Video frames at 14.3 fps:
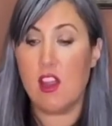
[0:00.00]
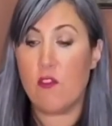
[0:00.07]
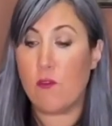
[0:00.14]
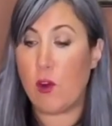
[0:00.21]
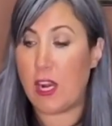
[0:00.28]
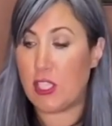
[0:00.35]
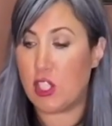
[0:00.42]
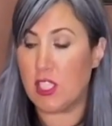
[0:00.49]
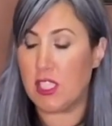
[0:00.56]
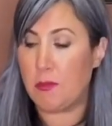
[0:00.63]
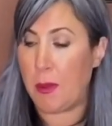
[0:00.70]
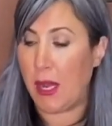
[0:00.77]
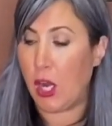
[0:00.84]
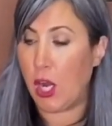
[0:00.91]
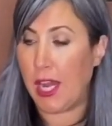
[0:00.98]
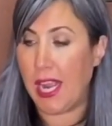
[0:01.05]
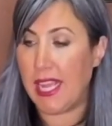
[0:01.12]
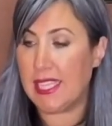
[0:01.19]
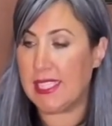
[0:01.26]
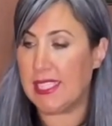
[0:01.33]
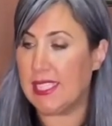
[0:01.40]
fresh
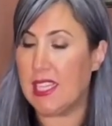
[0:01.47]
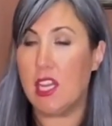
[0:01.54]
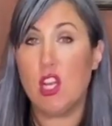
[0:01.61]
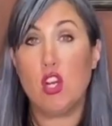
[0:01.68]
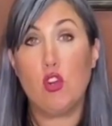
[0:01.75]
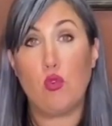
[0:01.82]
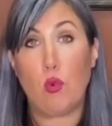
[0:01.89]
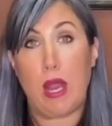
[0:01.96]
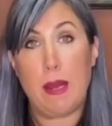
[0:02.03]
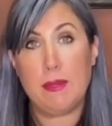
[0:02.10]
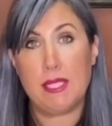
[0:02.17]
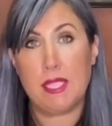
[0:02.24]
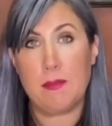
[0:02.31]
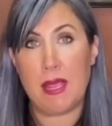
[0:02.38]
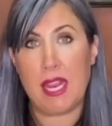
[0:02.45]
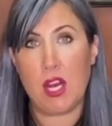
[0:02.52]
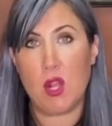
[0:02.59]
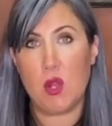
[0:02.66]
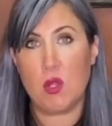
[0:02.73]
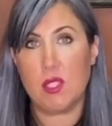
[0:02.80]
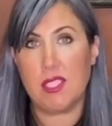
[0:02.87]
asparagus, grape
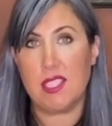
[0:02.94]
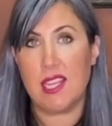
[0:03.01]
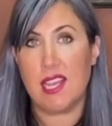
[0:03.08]
tomatoes,